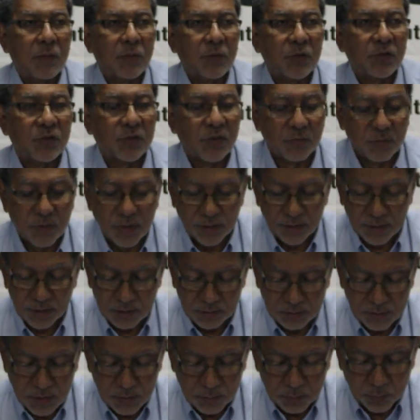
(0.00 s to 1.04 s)
which is a
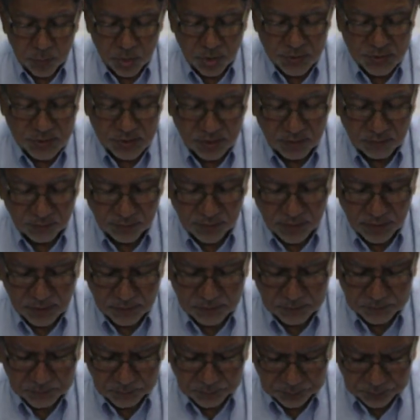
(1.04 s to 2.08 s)
very positive
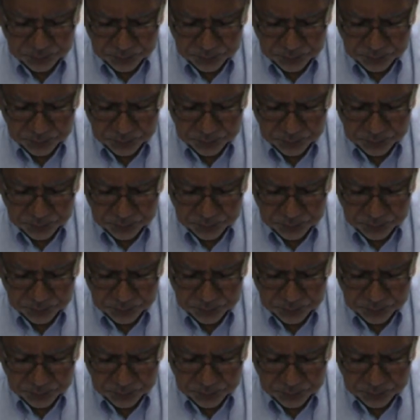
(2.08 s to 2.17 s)
thing.